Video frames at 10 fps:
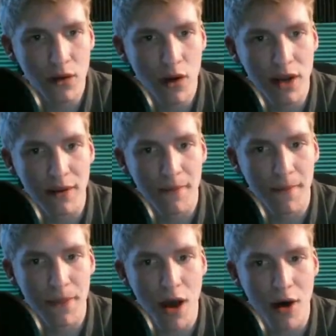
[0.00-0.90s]
Okay,
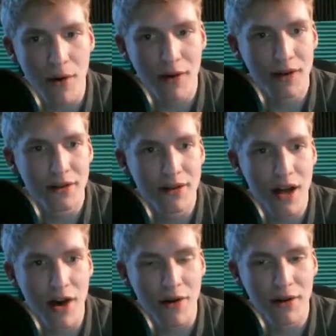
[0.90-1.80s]
no,
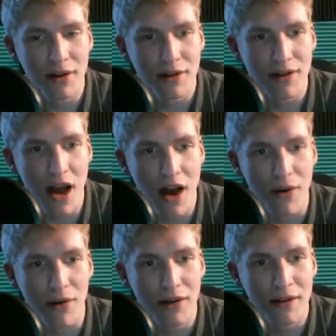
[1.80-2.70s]
no,
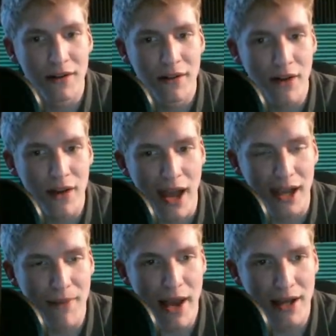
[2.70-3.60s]
no. Okay, I
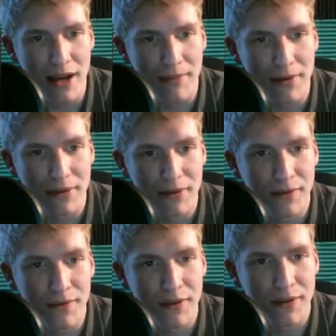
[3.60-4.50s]
can back up.
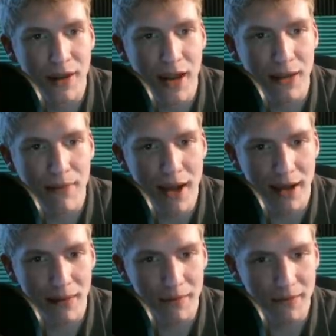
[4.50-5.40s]
I can back
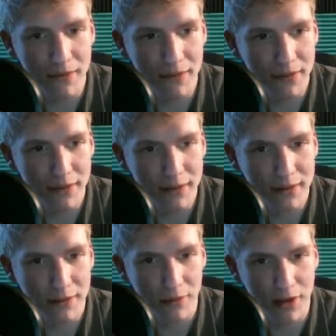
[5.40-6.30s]
up.
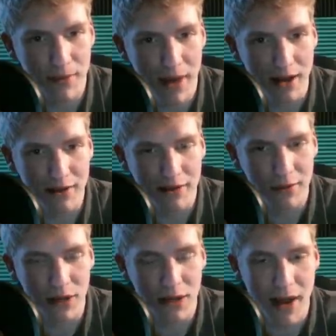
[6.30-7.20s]
We're gonna back,
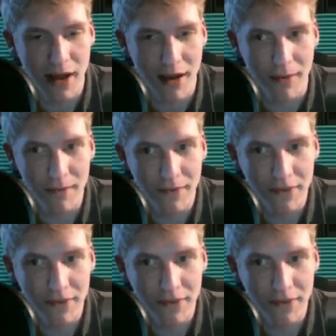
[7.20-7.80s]
we're gonna back up.